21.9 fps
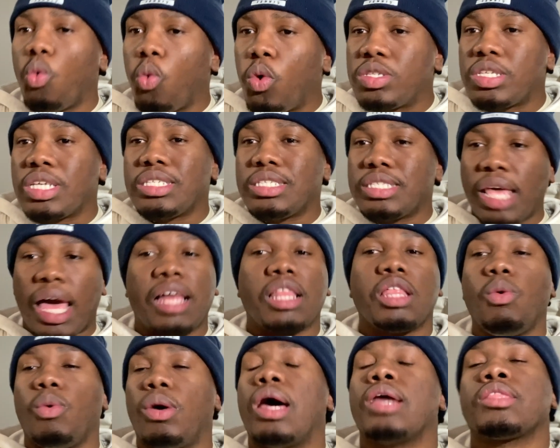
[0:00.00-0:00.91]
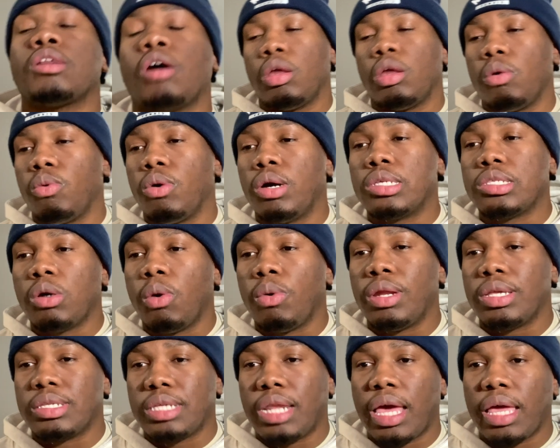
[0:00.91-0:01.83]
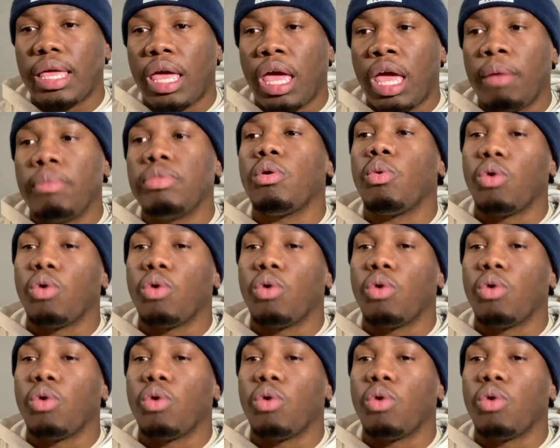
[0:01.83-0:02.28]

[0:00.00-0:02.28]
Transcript: was exactly what I it was going into that game.